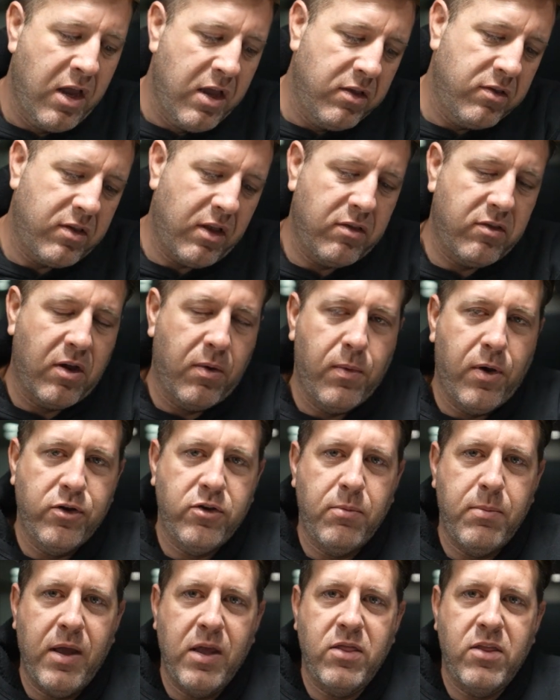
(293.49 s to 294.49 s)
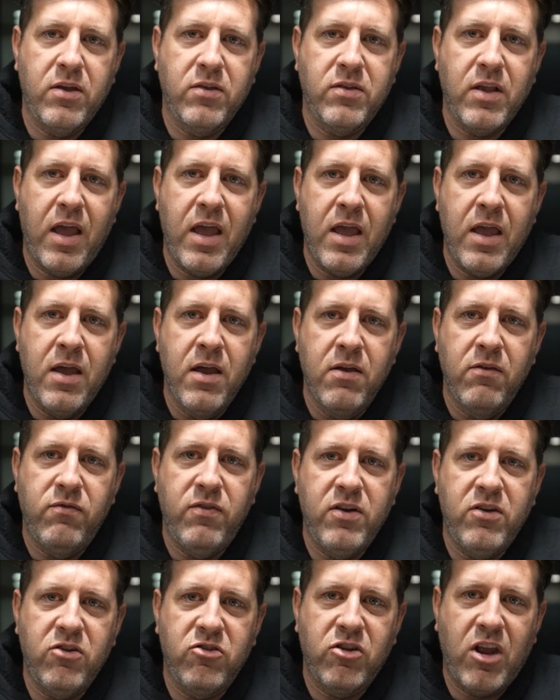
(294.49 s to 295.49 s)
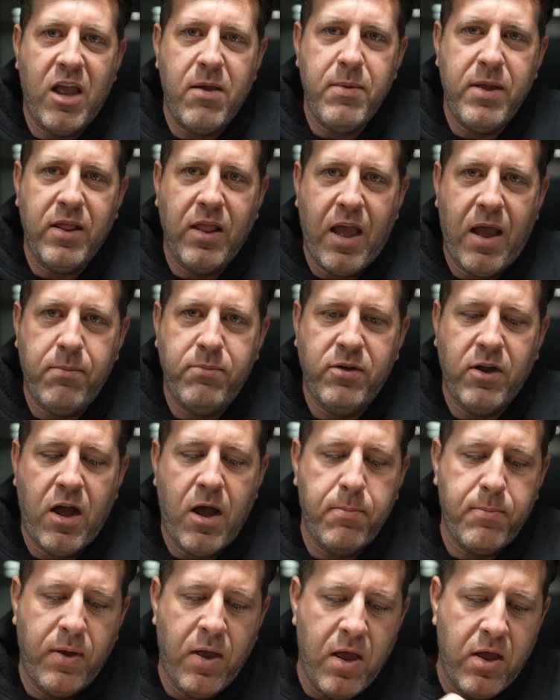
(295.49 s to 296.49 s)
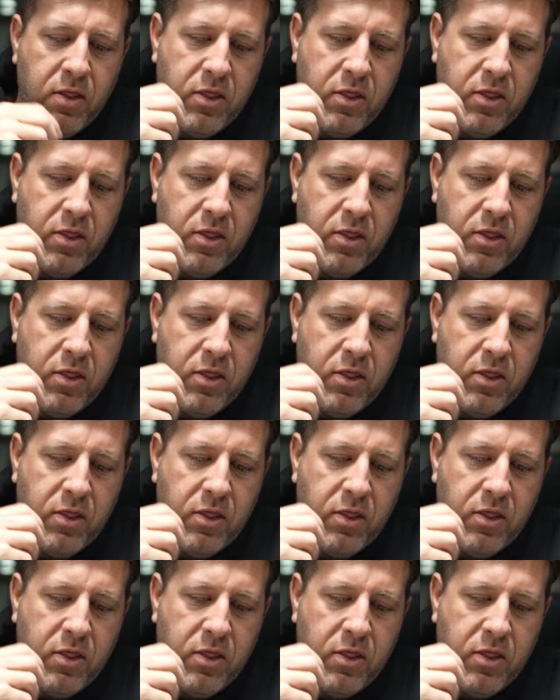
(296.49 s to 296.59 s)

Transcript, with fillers: Since I want to make this a vintage gaming laptop,